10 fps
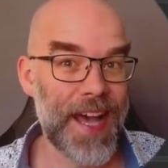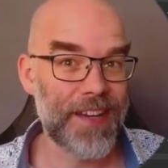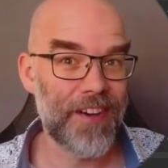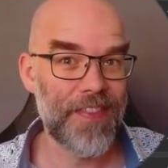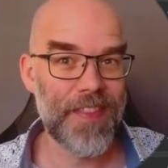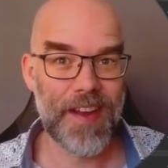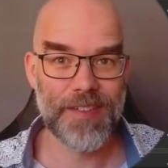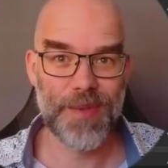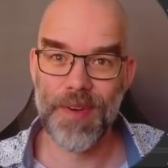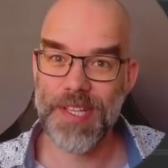Add-on. There
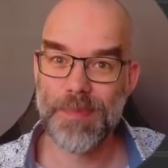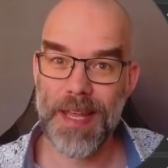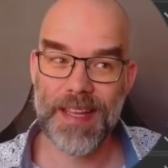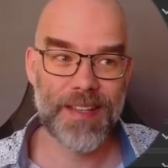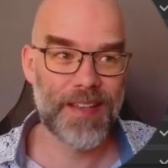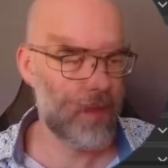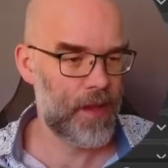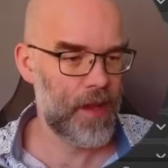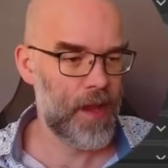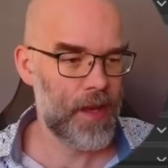it's all explained.
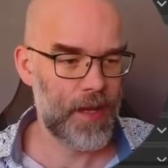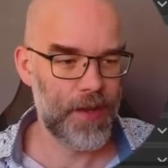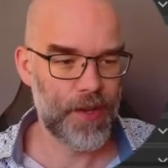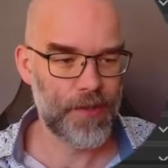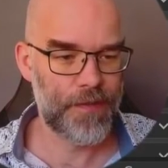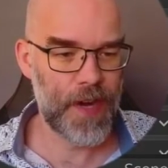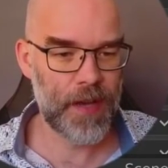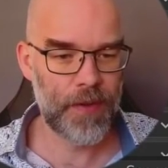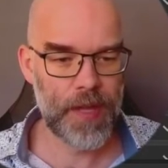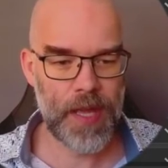Now you go to
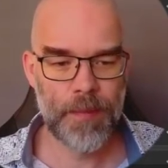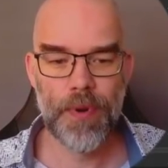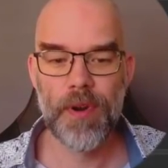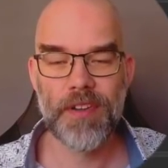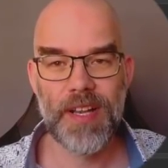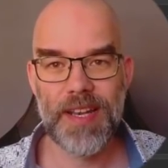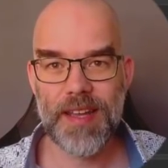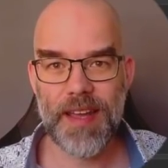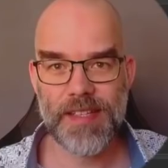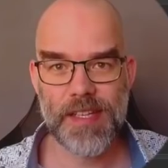File, Import,
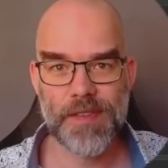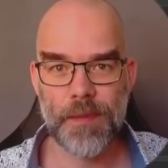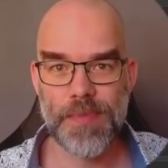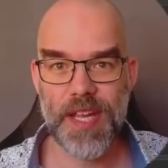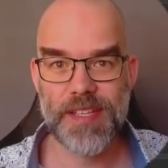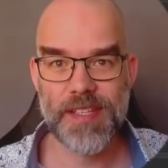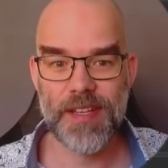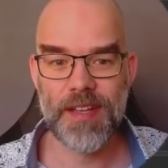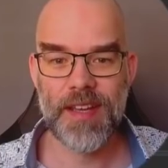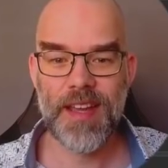Link Assets from
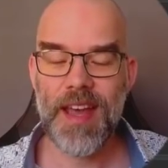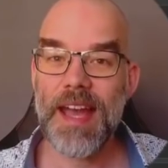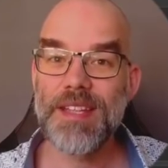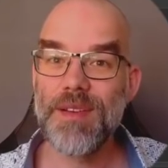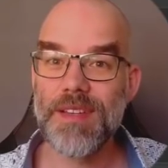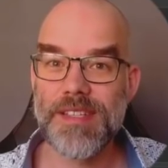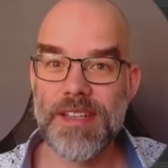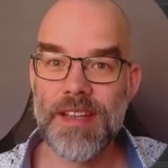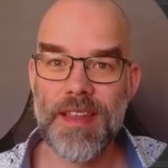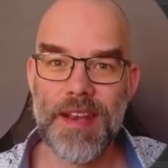JSON, and you can
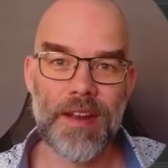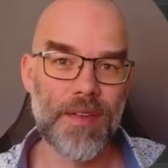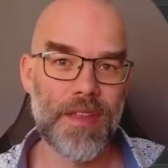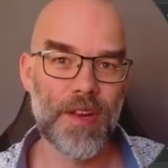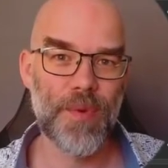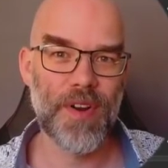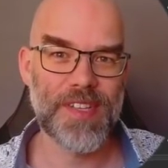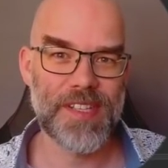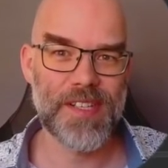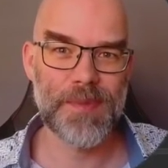see that everything works
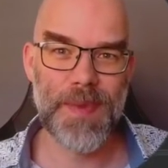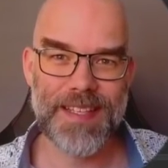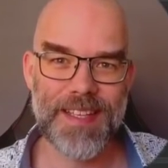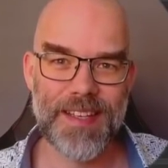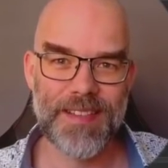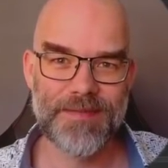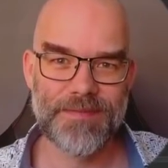as expected.